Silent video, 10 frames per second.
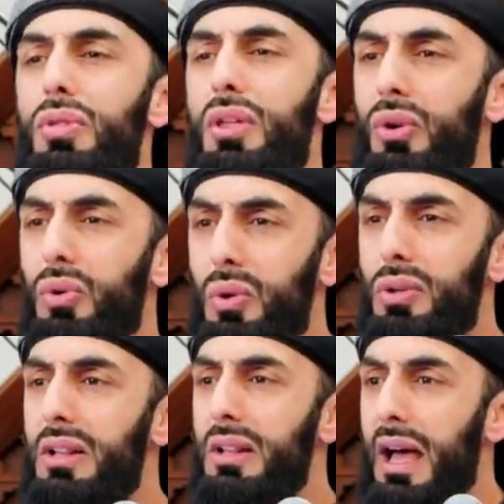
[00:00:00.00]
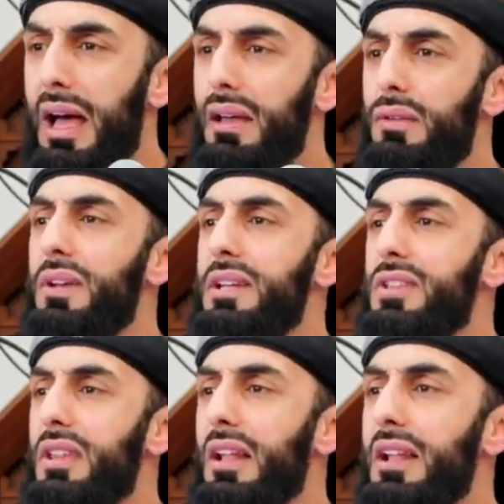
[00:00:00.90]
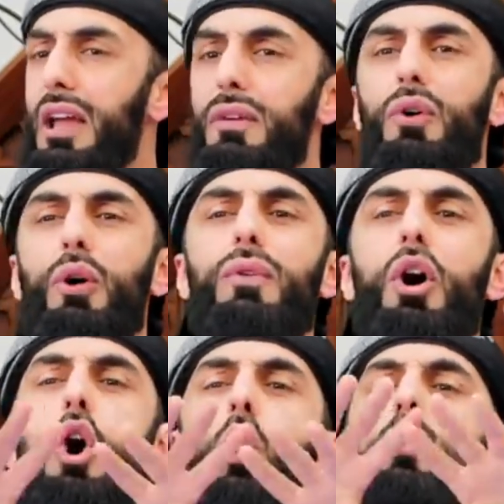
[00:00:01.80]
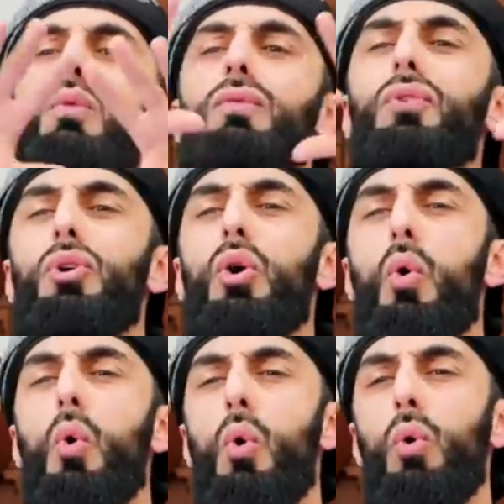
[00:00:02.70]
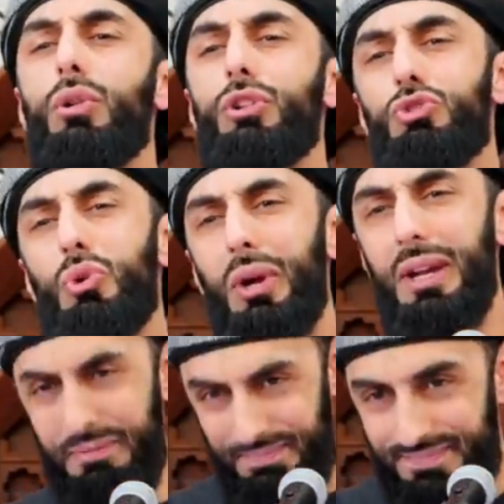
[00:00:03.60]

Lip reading: the good life is the life of overall joy,